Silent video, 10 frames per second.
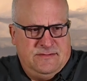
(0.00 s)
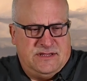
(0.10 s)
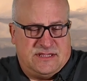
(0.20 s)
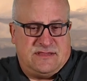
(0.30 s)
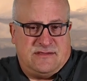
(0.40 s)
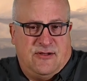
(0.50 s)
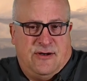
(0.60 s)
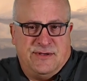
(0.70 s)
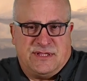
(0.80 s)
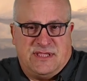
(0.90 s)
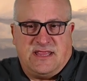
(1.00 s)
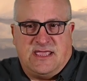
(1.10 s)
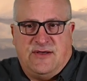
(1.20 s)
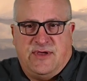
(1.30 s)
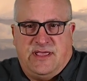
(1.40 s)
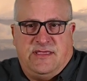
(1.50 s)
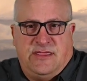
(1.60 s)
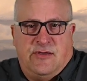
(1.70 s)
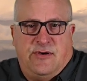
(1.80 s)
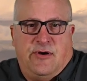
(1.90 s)
just always think that way.
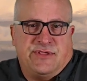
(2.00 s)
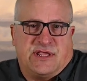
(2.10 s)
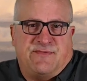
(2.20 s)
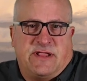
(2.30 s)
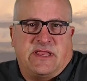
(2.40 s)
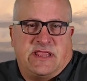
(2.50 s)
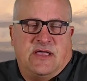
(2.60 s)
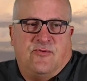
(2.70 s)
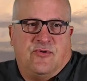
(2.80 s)
You know, always expect it to get